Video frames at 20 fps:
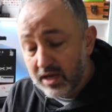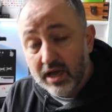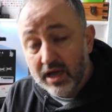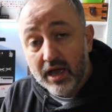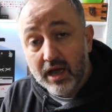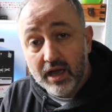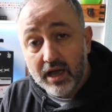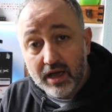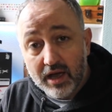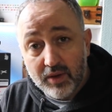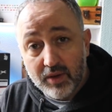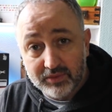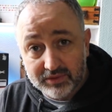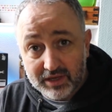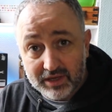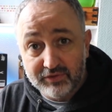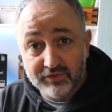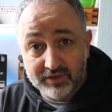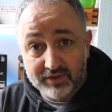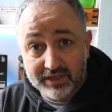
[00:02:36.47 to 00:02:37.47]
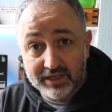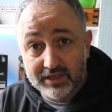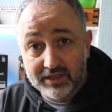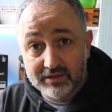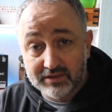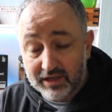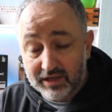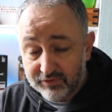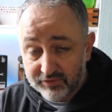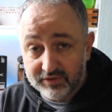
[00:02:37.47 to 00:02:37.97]
I'll
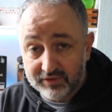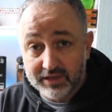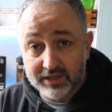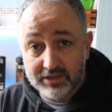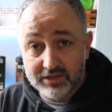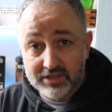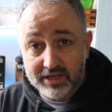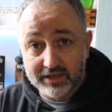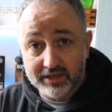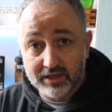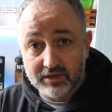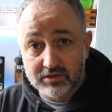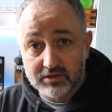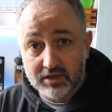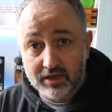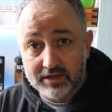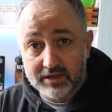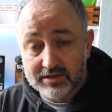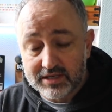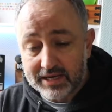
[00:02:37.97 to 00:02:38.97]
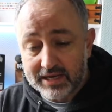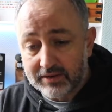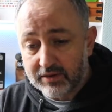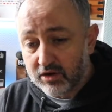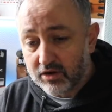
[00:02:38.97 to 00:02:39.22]
definitely check those guys out.